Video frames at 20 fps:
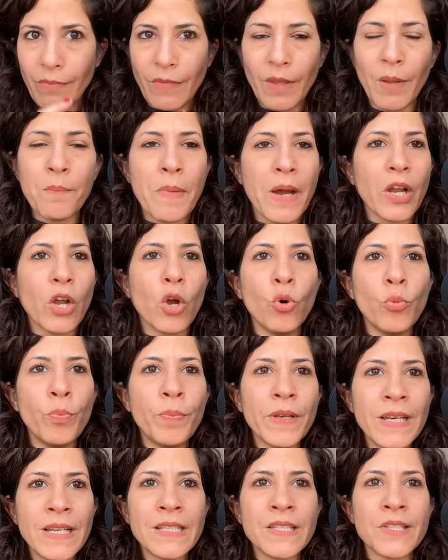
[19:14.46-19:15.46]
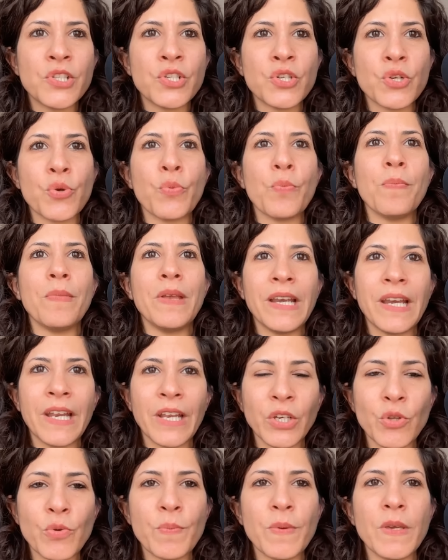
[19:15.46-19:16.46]
my openness to
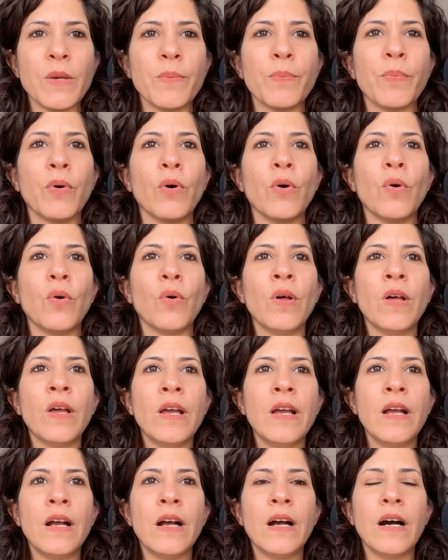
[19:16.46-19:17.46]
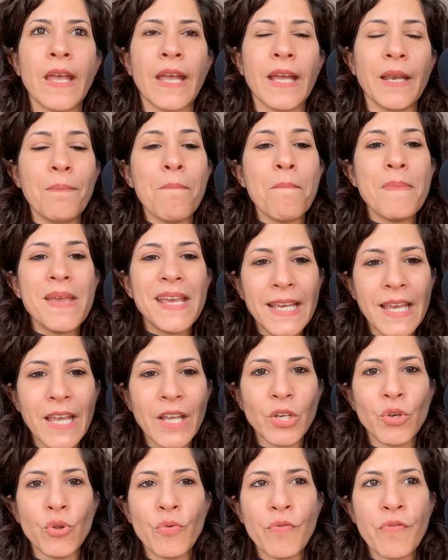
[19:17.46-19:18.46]
meeting new people and
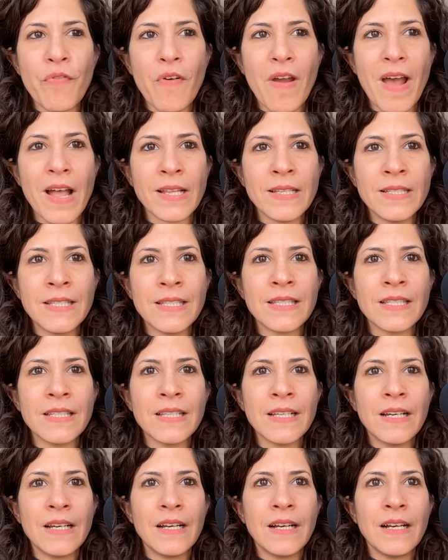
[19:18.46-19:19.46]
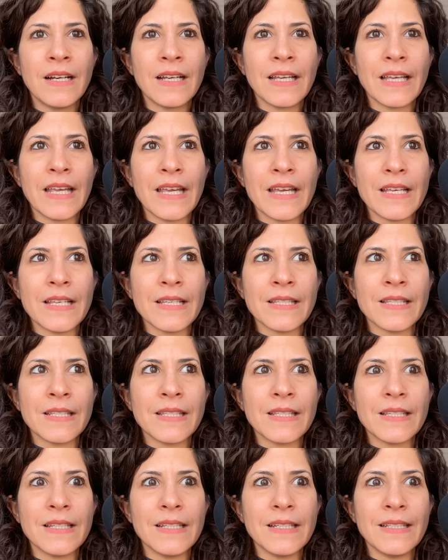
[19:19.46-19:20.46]
making new friends
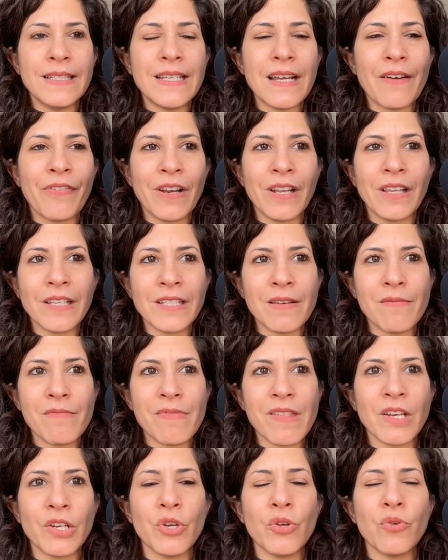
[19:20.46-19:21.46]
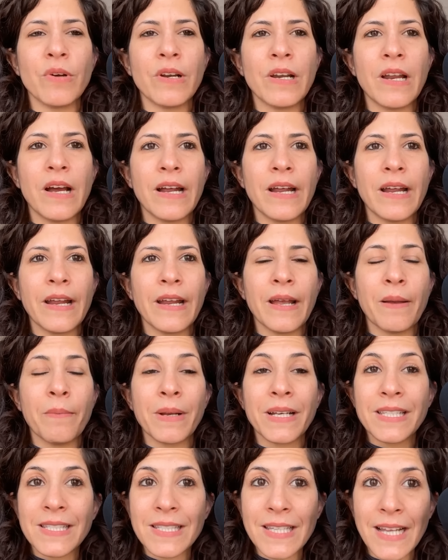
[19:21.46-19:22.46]
is definitely something new and I am
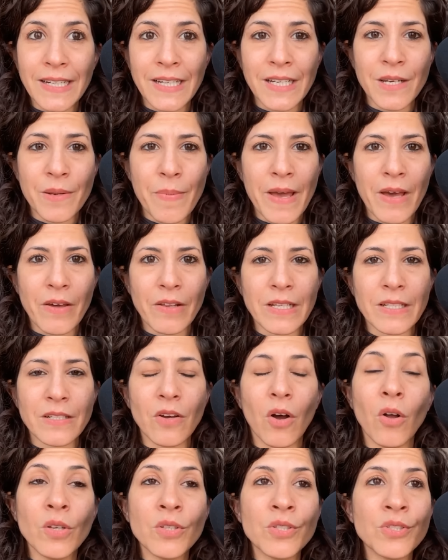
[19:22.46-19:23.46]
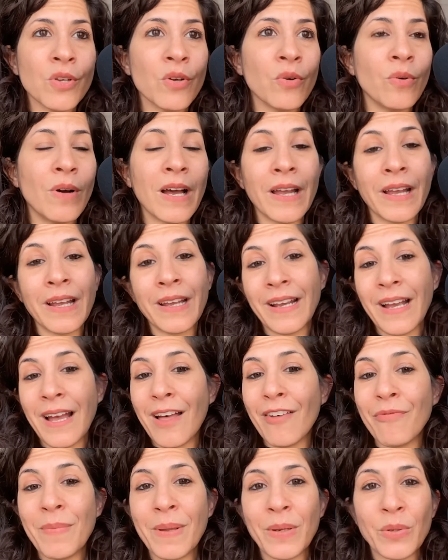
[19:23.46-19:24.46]
excited about it. Also, I
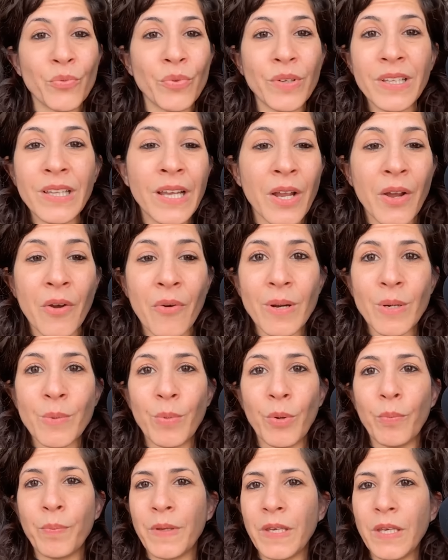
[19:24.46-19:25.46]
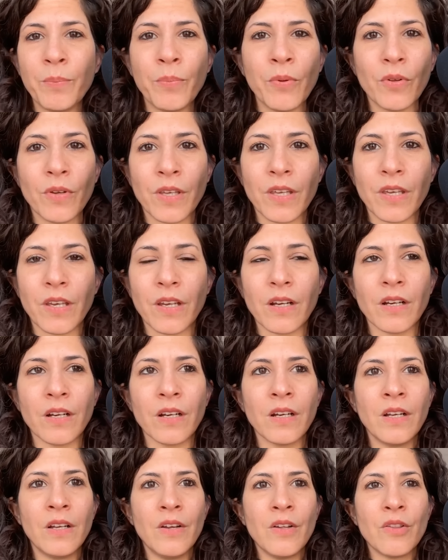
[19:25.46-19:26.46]
have met really incredible people
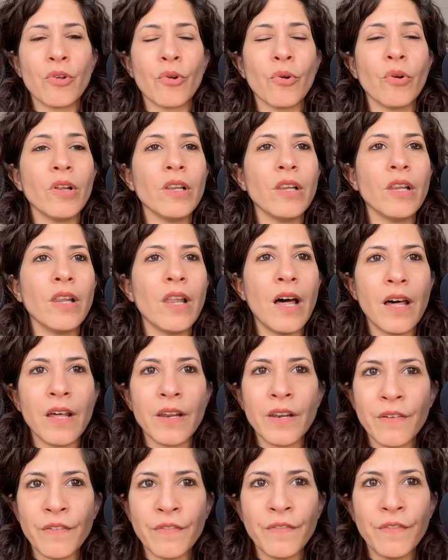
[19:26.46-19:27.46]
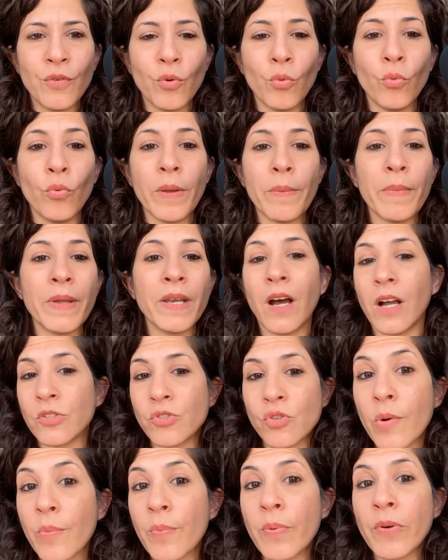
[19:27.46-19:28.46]
here. There are a lot of women
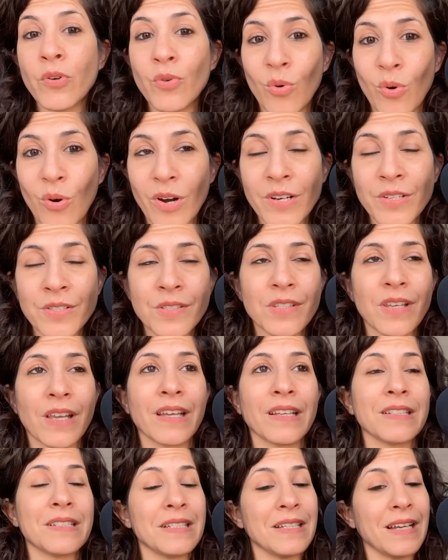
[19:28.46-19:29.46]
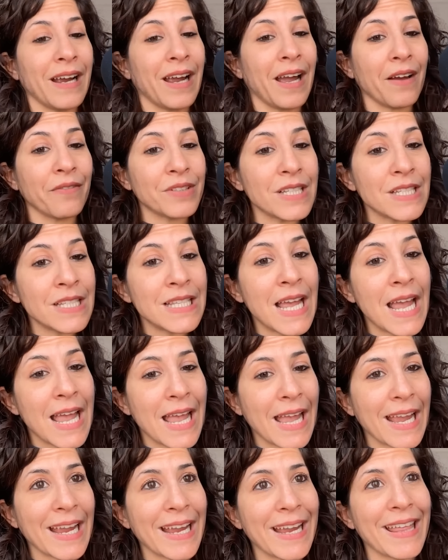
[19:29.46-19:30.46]
entrepreneurs, and I have to
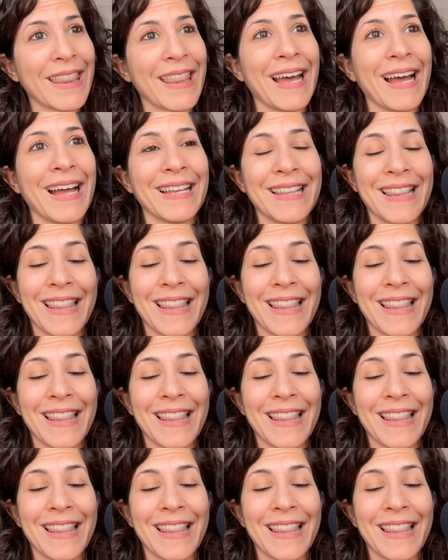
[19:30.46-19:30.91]
say that